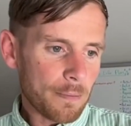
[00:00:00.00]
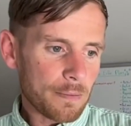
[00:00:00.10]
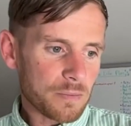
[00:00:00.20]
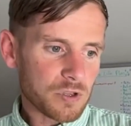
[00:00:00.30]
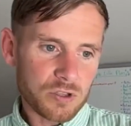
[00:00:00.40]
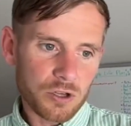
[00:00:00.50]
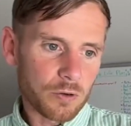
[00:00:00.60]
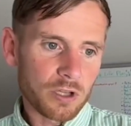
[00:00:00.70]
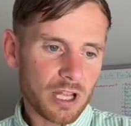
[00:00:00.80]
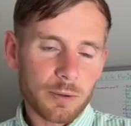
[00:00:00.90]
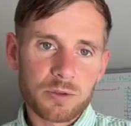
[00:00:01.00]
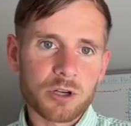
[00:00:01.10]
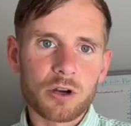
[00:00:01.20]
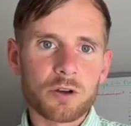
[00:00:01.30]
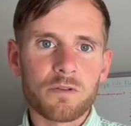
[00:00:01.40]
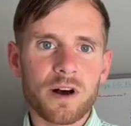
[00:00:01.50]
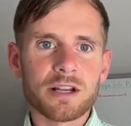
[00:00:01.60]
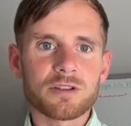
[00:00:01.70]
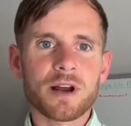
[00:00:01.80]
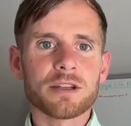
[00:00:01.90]
just Google it. I'm sure you'll find
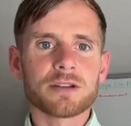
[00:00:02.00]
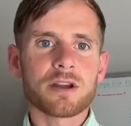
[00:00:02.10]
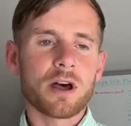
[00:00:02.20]
your answer.